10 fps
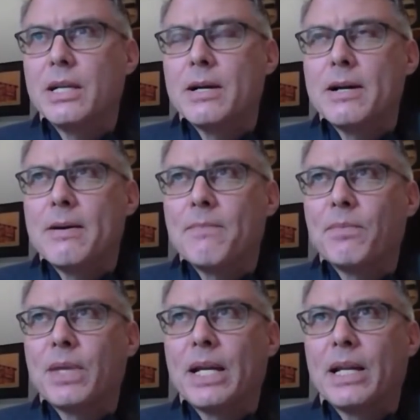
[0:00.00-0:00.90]

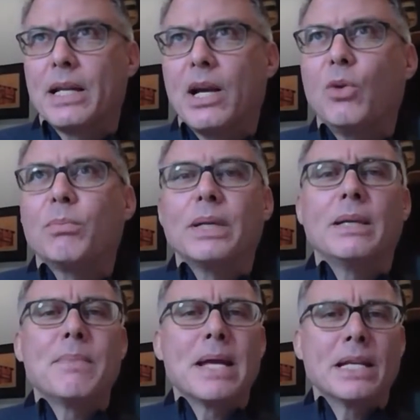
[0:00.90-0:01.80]
that helped
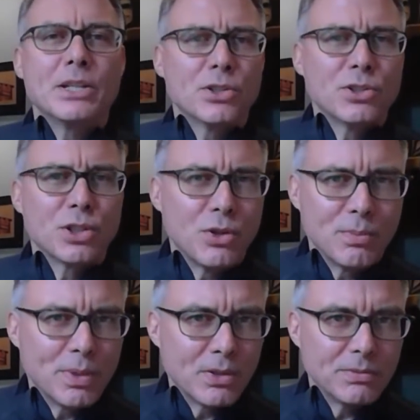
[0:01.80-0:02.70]
me many years ago,
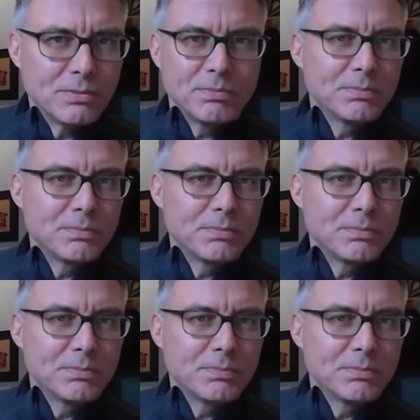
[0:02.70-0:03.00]
about